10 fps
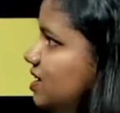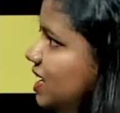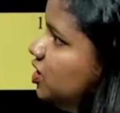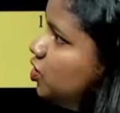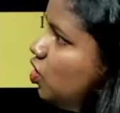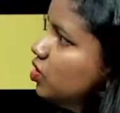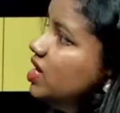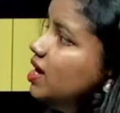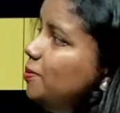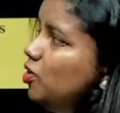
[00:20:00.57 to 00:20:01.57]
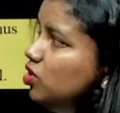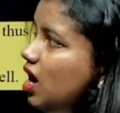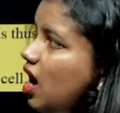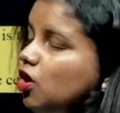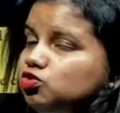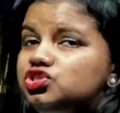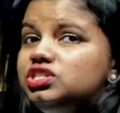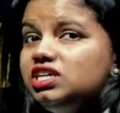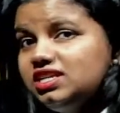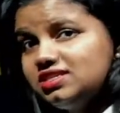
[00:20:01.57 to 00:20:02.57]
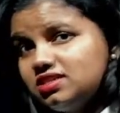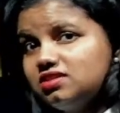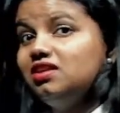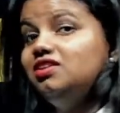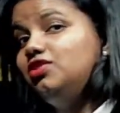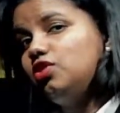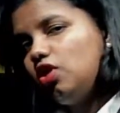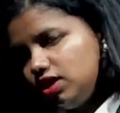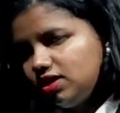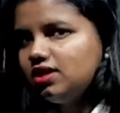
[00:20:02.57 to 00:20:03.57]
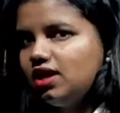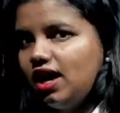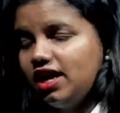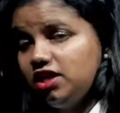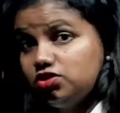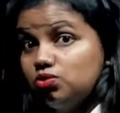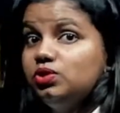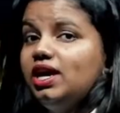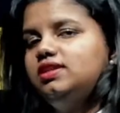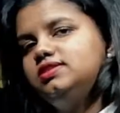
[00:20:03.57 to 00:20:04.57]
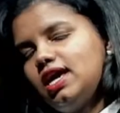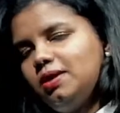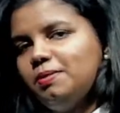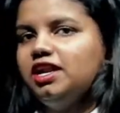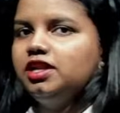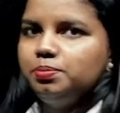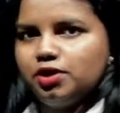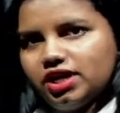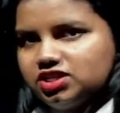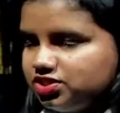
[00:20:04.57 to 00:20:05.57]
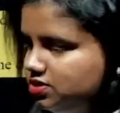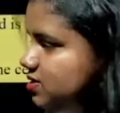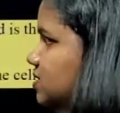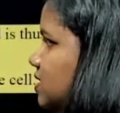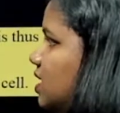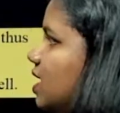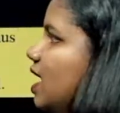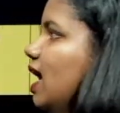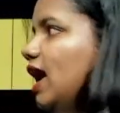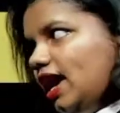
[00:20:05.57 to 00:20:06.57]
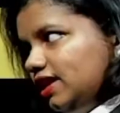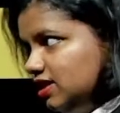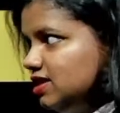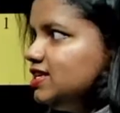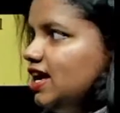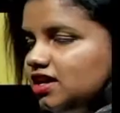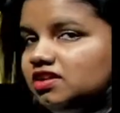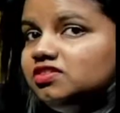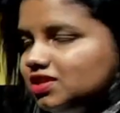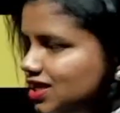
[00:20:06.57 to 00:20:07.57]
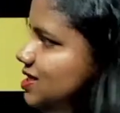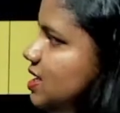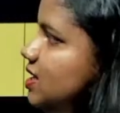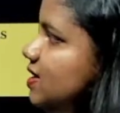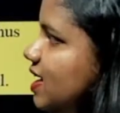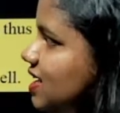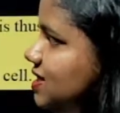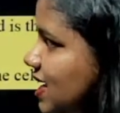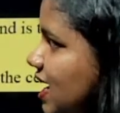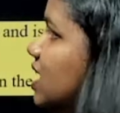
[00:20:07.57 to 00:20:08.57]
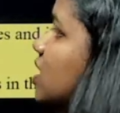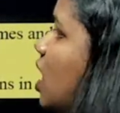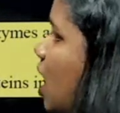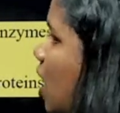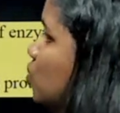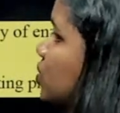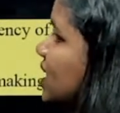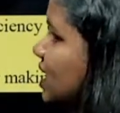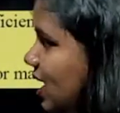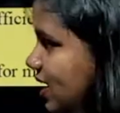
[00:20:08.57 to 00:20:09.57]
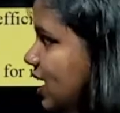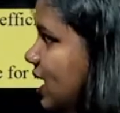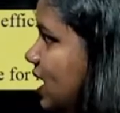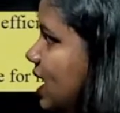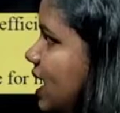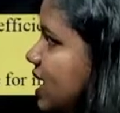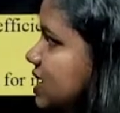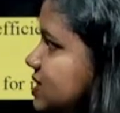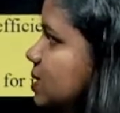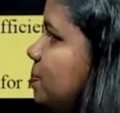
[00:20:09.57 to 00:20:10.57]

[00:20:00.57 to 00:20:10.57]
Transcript: they are talking about how genes are controlling the height through the enzymatic productions. And in the second reason, they are saying how DNA is the